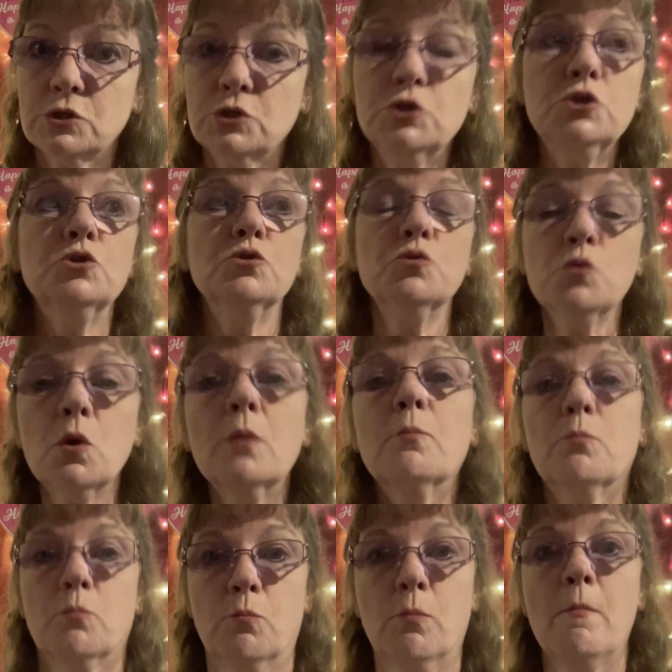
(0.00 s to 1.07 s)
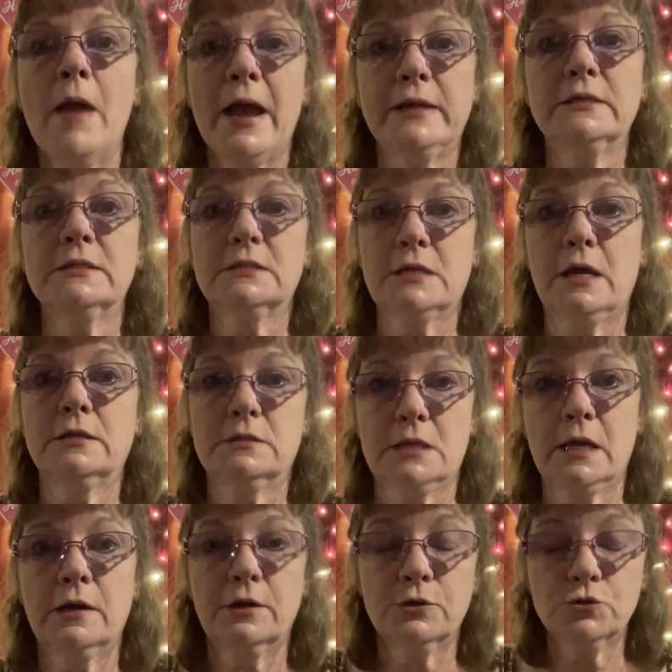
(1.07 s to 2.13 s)
You magnetize
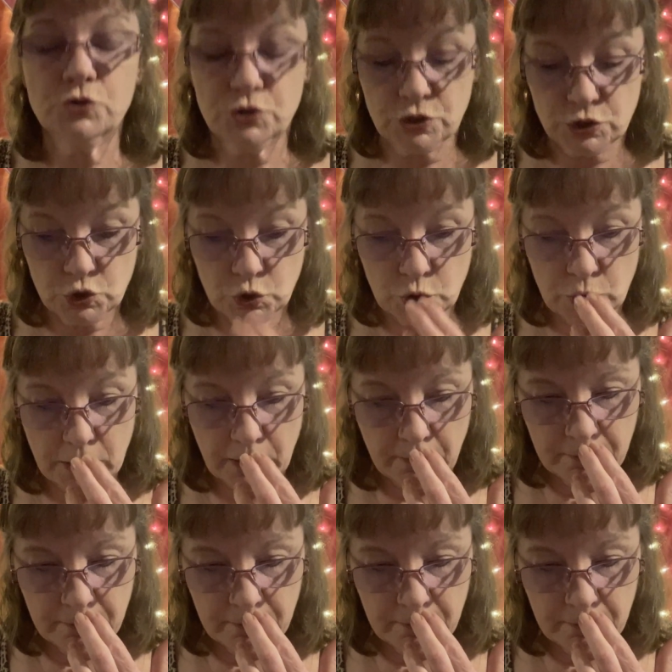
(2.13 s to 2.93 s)
that energy to you.